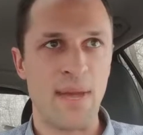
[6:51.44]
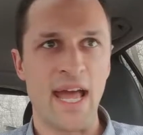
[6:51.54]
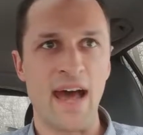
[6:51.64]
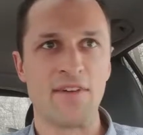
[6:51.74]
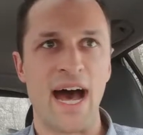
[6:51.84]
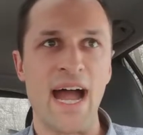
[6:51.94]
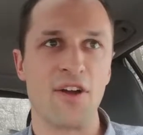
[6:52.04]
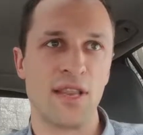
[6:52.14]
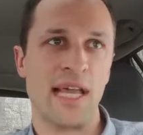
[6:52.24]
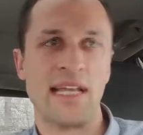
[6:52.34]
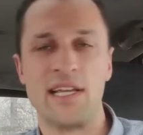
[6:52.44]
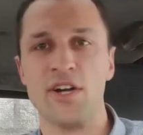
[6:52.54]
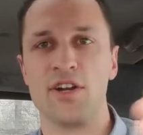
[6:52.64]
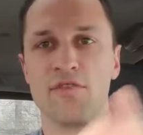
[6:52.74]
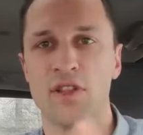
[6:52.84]
may have a higher
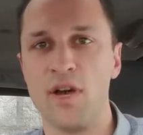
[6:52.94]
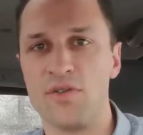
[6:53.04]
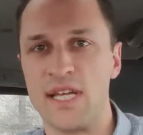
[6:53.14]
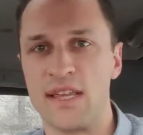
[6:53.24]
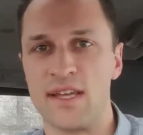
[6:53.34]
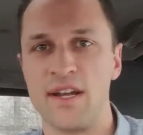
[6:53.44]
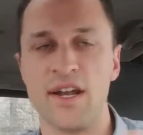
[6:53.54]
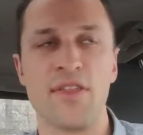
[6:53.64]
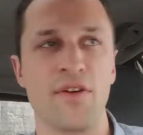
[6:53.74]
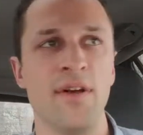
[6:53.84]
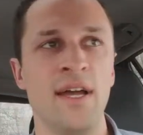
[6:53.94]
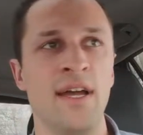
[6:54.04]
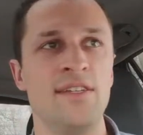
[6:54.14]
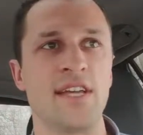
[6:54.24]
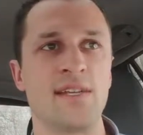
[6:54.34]
likelihood of closing than another
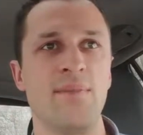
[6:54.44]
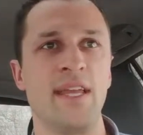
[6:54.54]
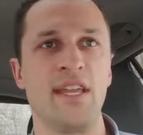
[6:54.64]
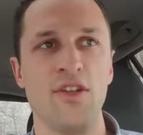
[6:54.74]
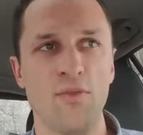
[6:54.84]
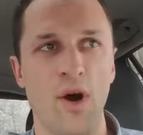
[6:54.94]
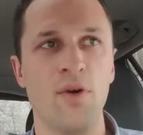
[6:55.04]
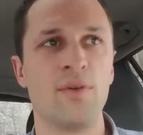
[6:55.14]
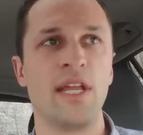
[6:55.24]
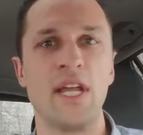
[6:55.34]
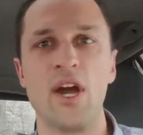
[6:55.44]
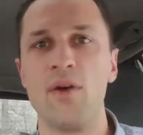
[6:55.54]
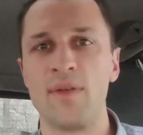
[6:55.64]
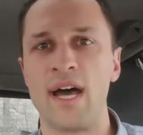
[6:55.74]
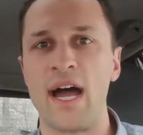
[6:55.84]
doesn't mean that you only
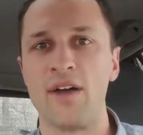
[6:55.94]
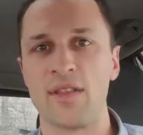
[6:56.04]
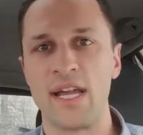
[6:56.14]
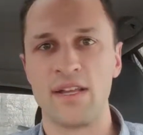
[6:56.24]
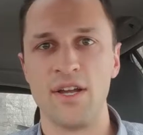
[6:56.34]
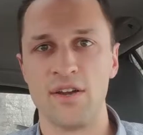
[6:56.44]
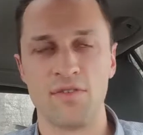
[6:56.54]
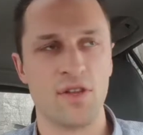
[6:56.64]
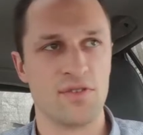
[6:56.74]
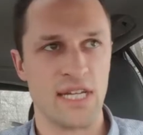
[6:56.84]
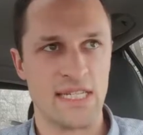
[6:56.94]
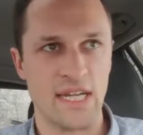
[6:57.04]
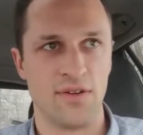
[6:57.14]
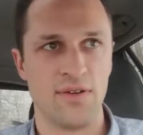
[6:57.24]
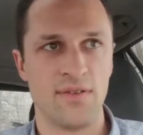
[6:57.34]
go with a higher likelihood of closing
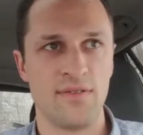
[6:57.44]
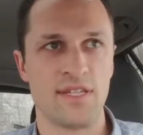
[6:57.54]
deal.